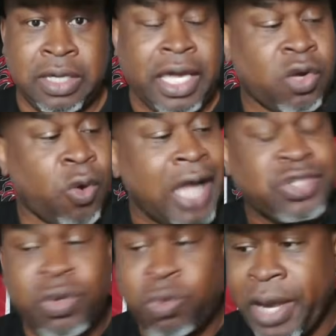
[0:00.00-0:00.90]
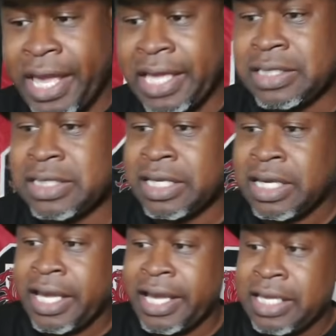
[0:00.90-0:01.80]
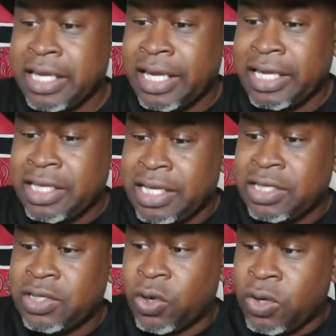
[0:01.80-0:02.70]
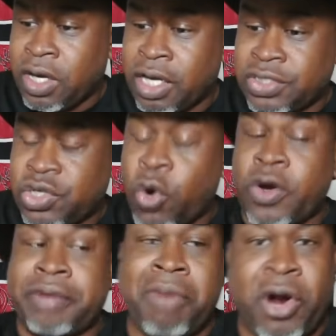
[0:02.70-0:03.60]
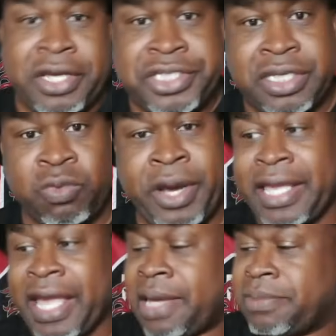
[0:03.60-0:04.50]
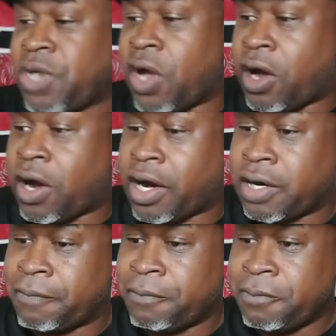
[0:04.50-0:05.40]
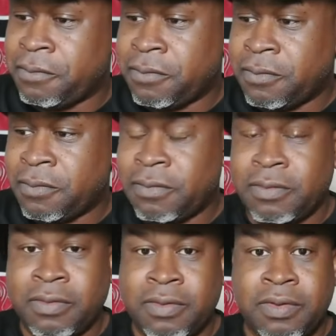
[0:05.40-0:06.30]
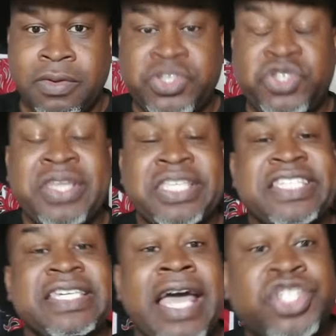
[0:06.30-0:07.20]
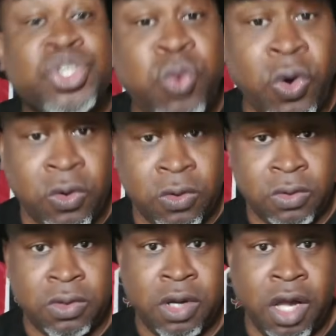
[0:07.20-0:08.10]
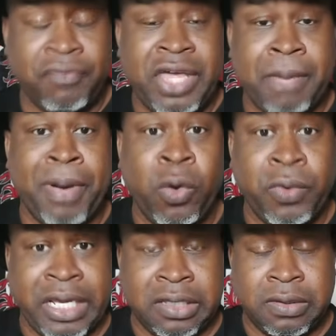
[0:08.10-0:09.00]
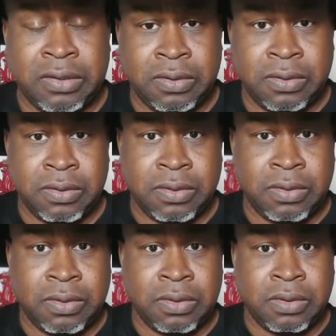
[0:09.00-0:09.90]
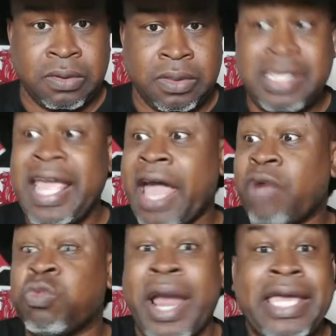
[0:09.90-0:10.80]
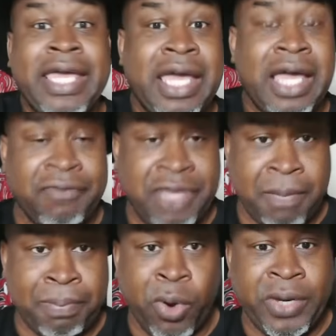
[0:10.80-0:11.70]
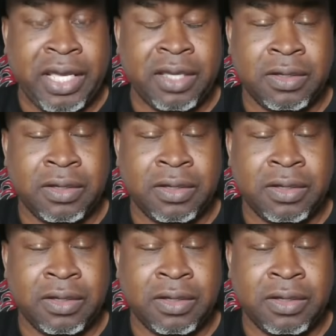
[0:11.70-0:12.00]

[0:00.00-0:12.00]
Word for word: and quadrant wins and you know, scoring margin, where the games are, strength of schedule of the opponent, net ranking of the opponent.